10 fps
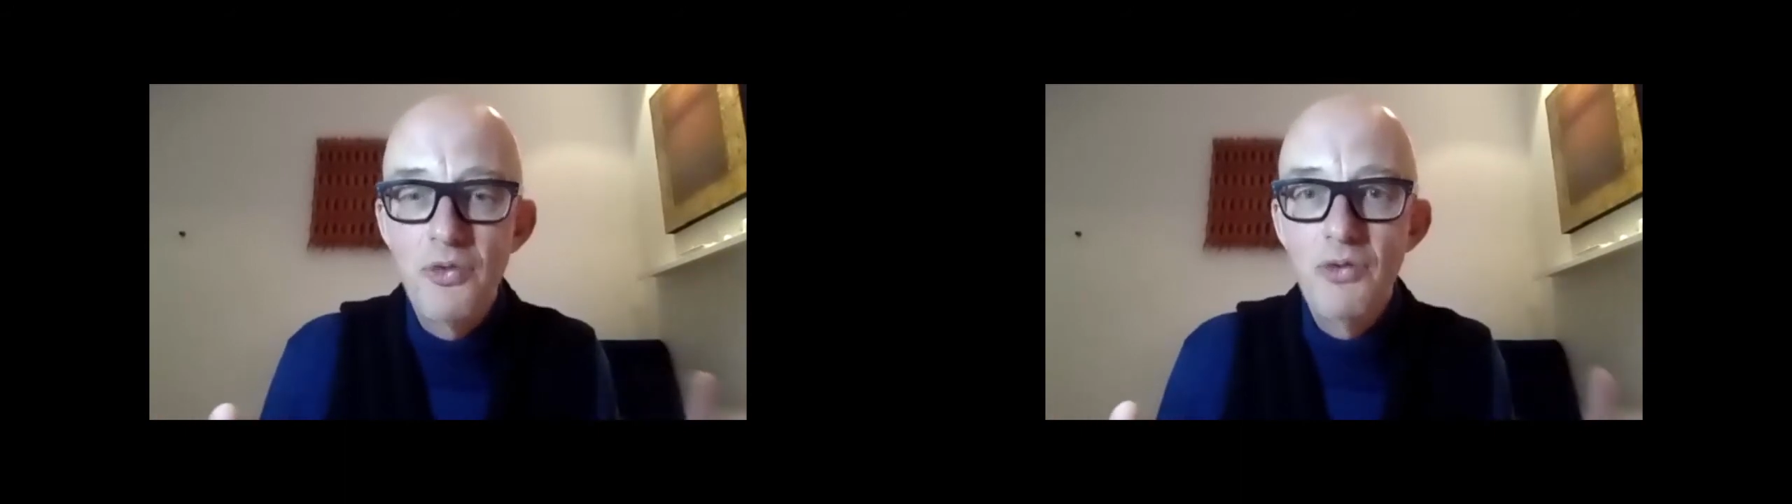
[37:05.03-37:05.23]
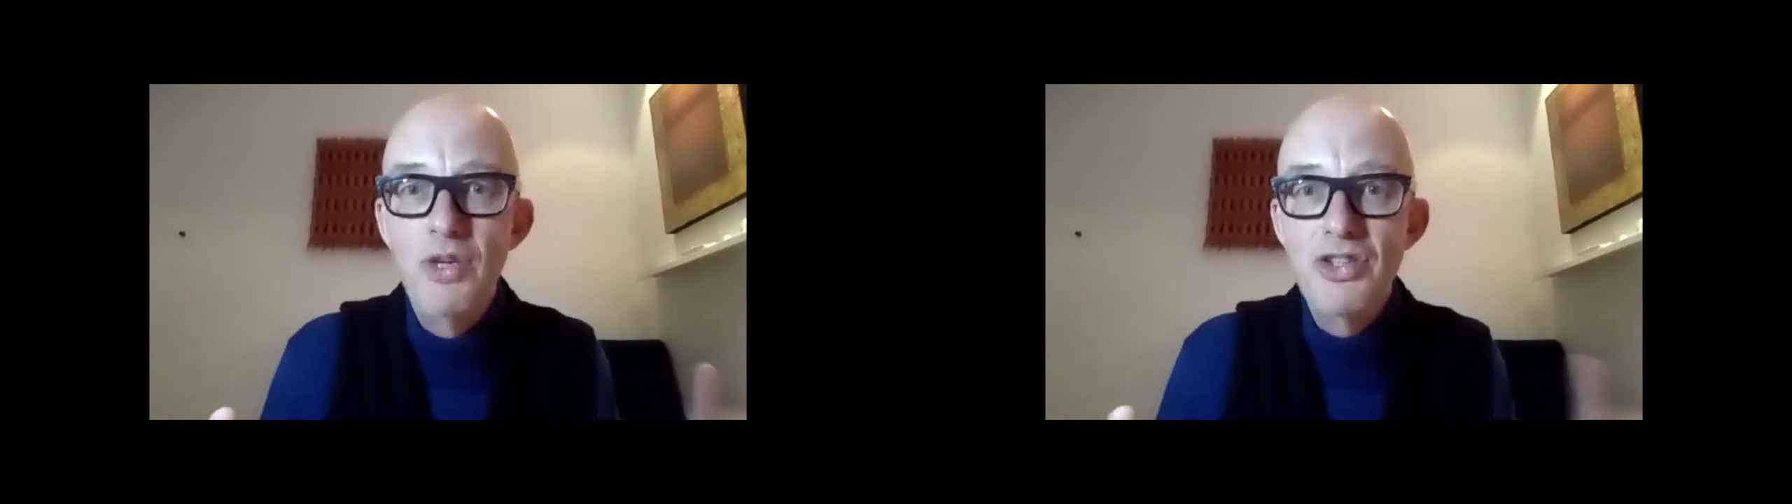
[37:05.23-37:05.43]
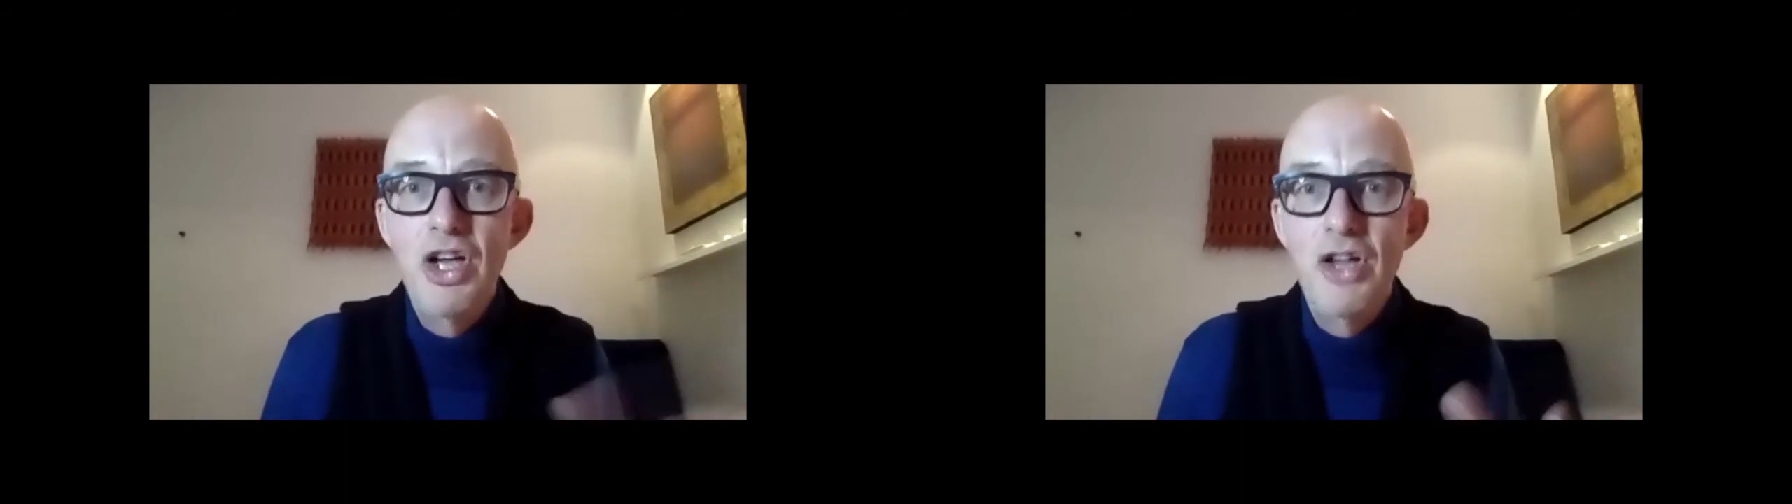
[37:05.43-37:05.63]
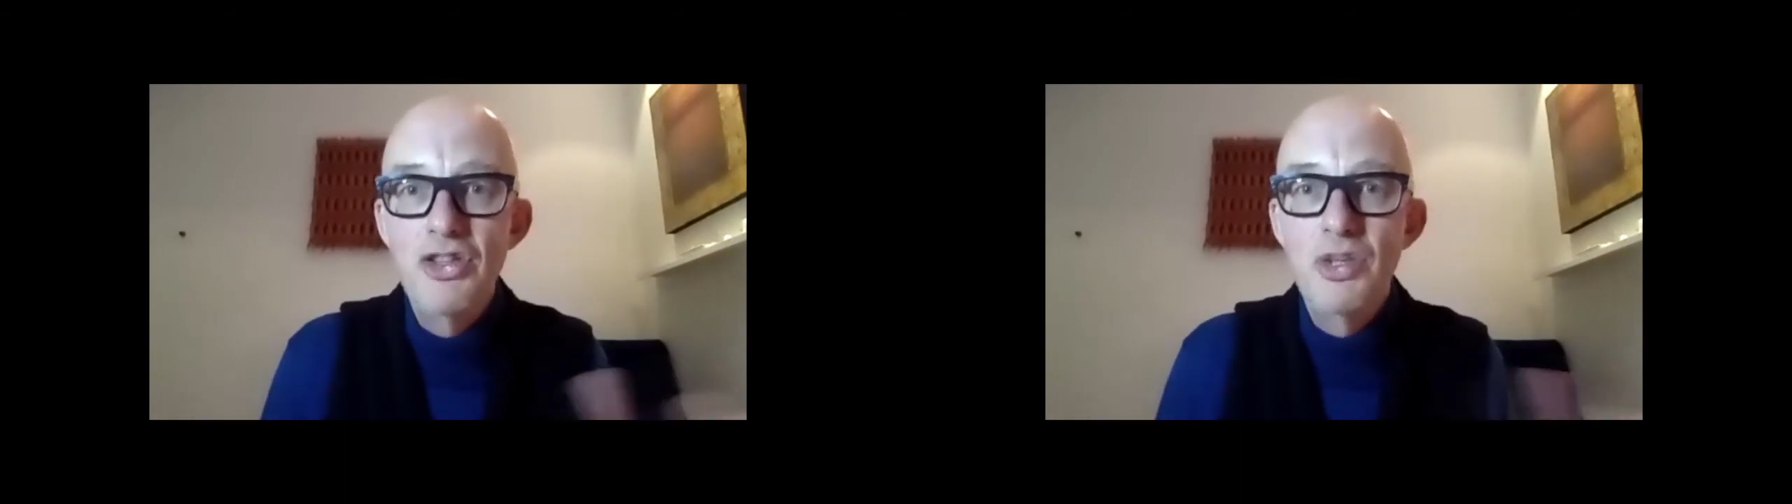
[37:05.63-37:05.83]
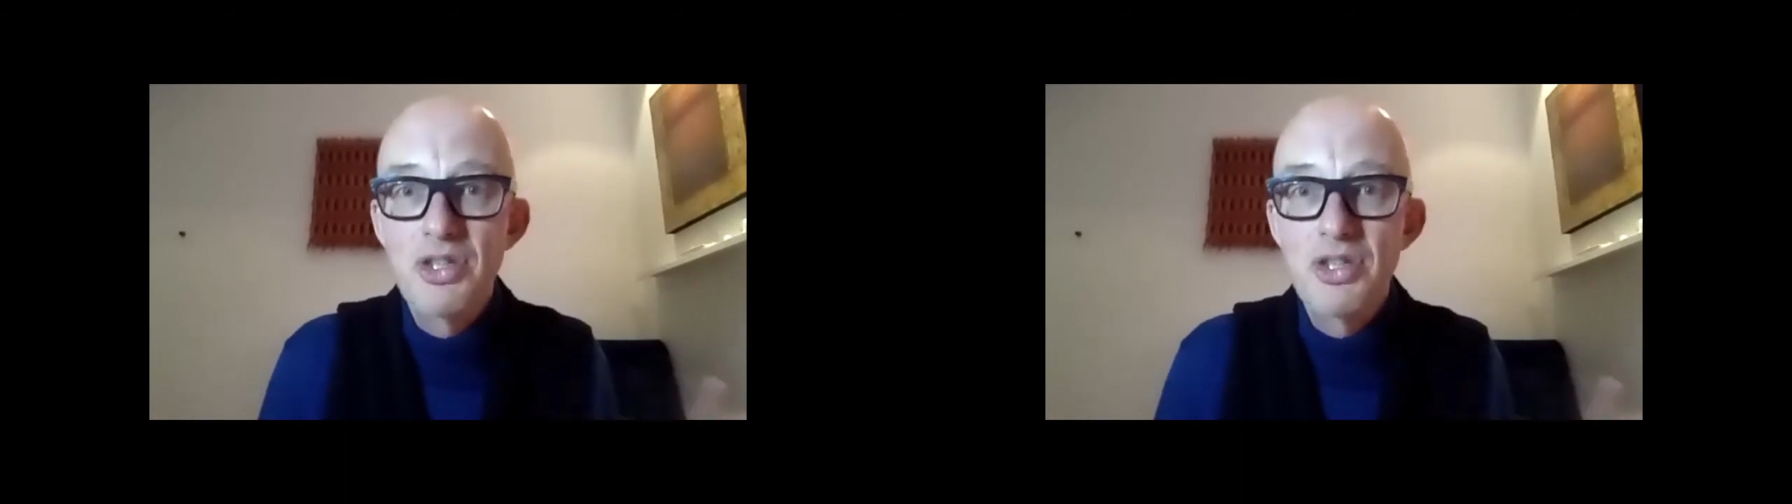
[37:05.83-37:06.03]
return
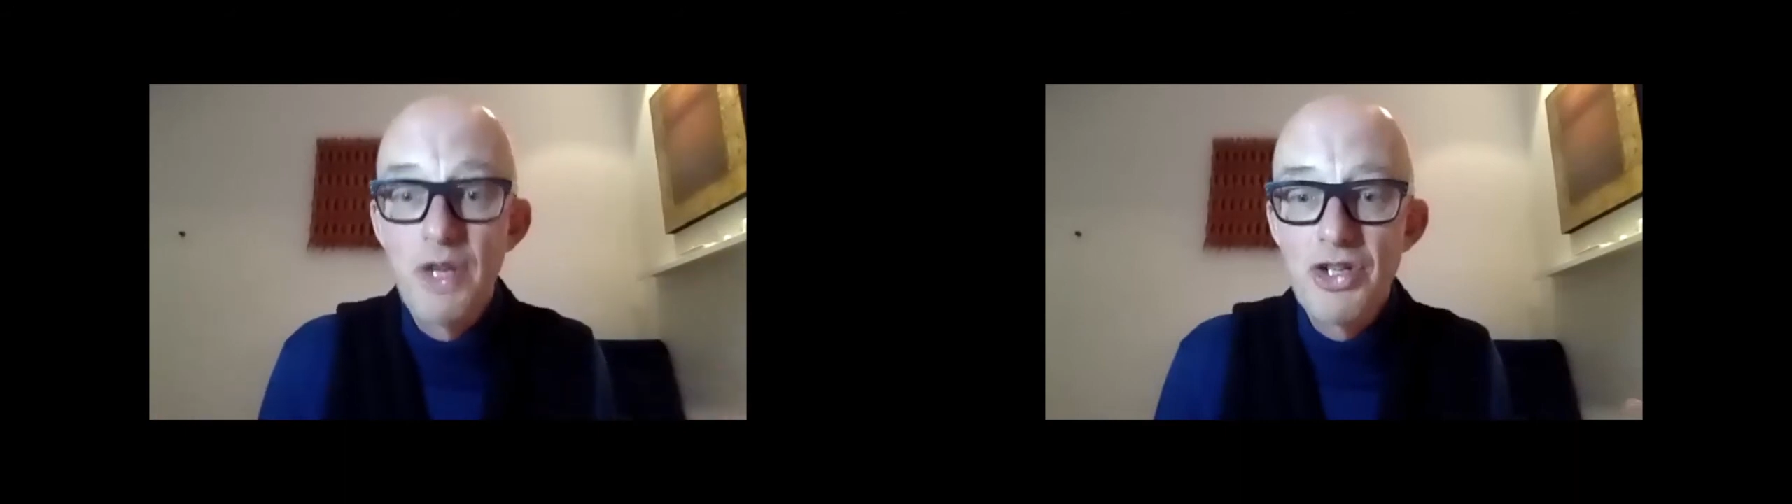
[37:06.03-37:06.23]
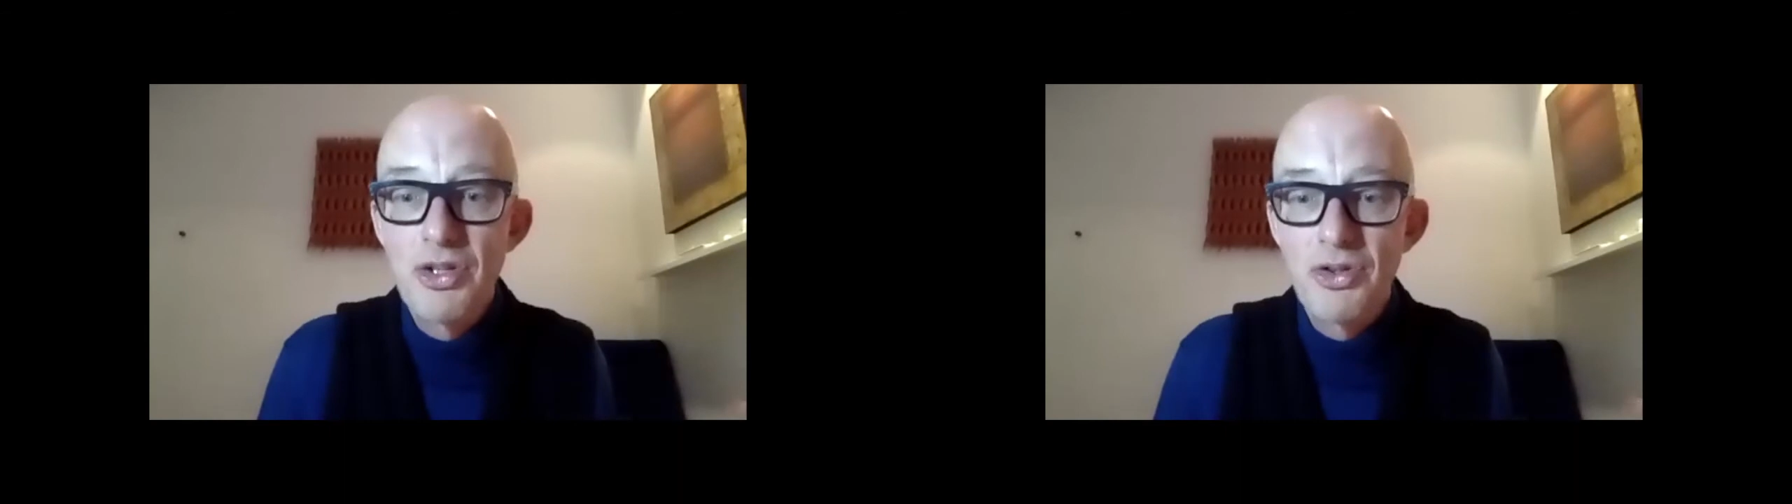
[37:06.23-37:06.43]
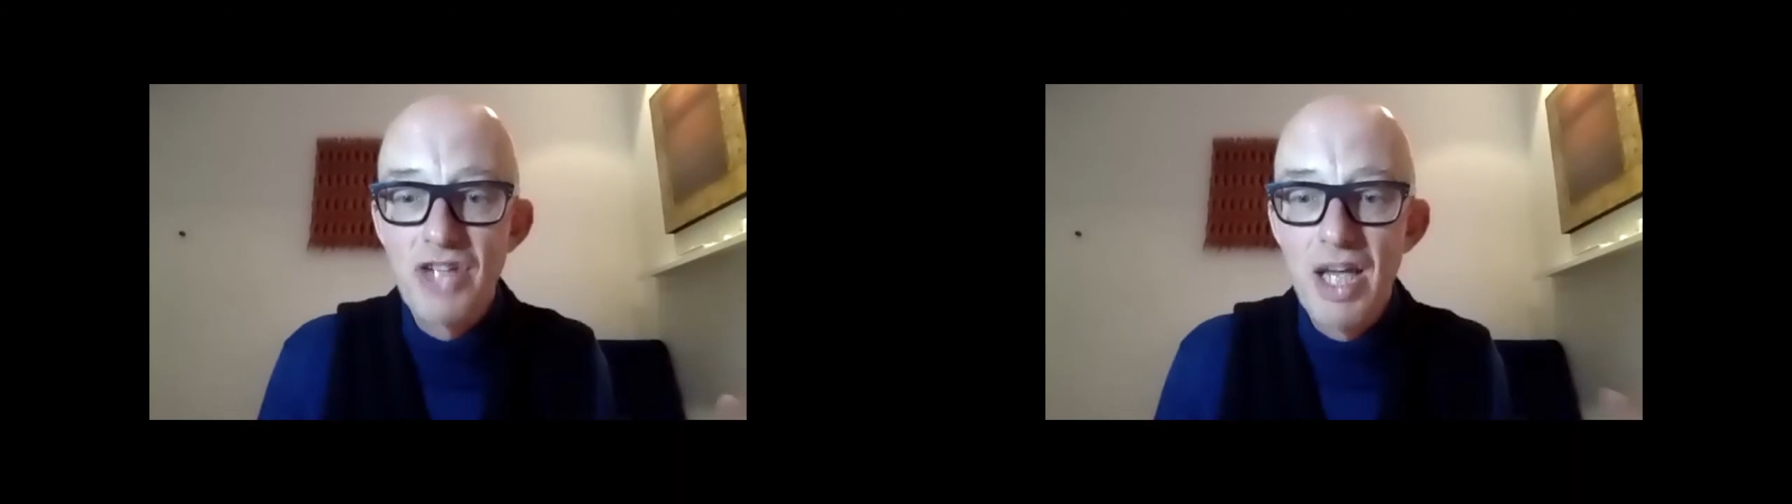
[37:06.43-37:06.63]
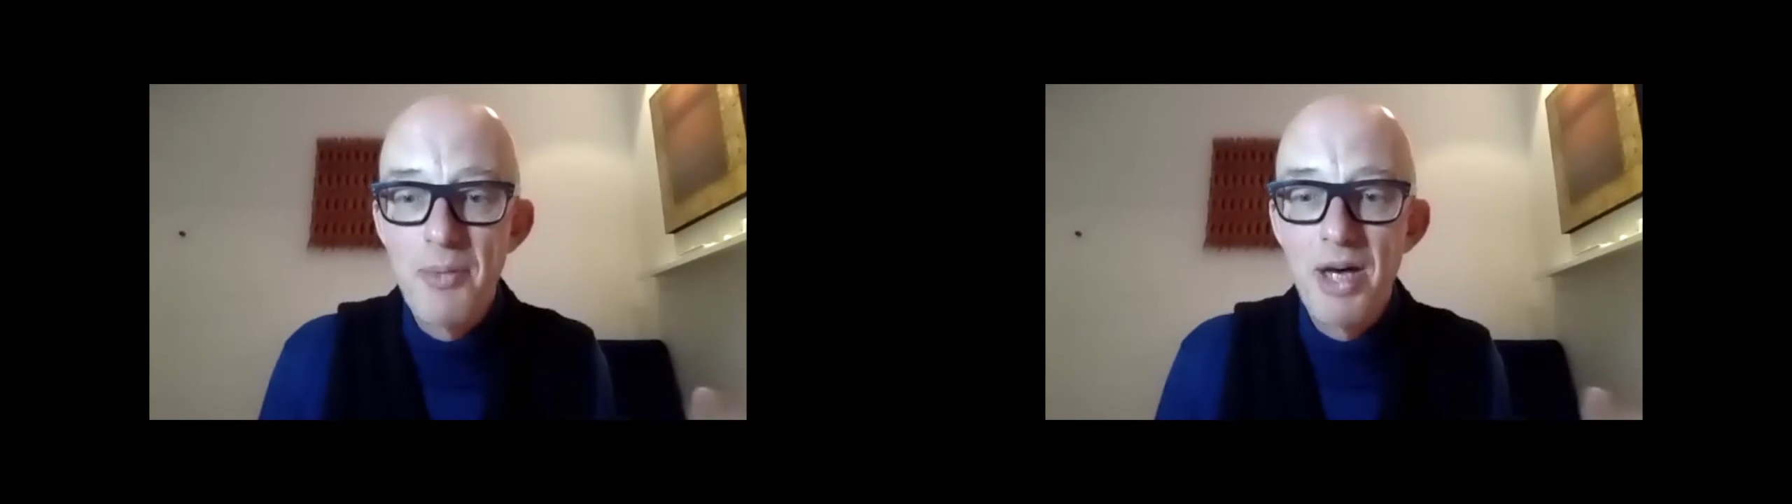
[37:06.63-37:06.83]
to its original shape